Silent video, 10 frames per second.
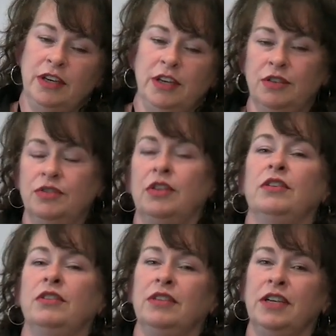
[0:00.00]
here's
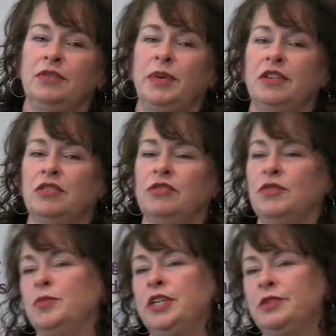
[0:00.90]
all his pictures
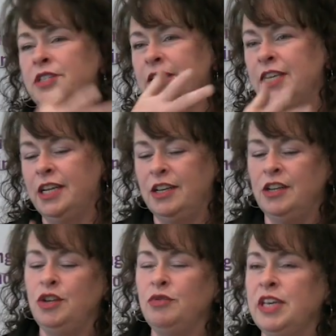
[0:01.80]
from when he was a kid,
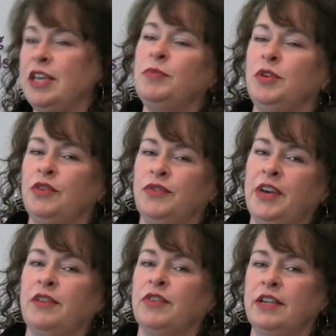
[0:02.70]
and you keep your
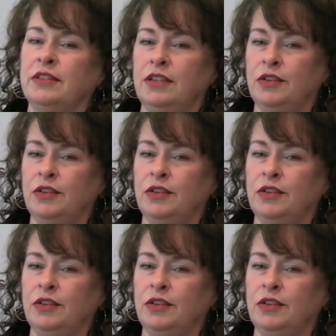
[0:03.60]
favorites.